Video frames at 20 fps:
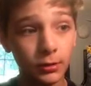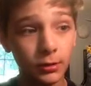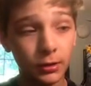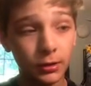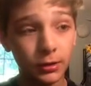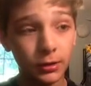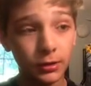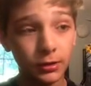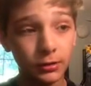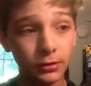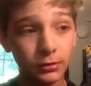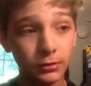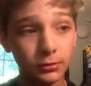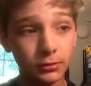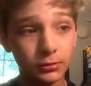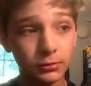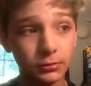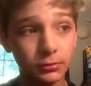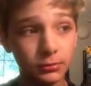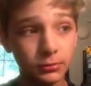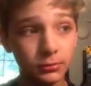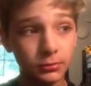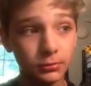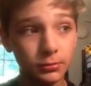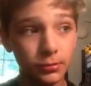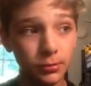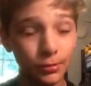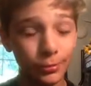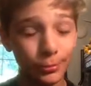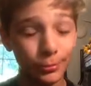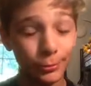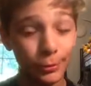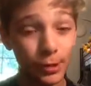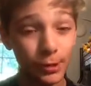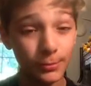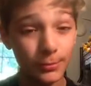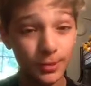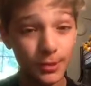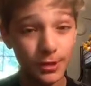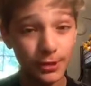and the
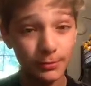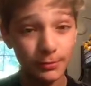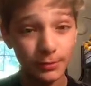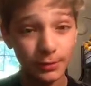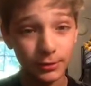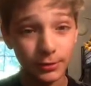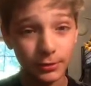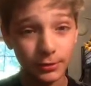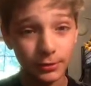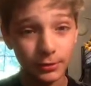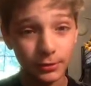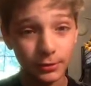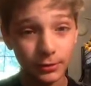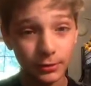promise I made.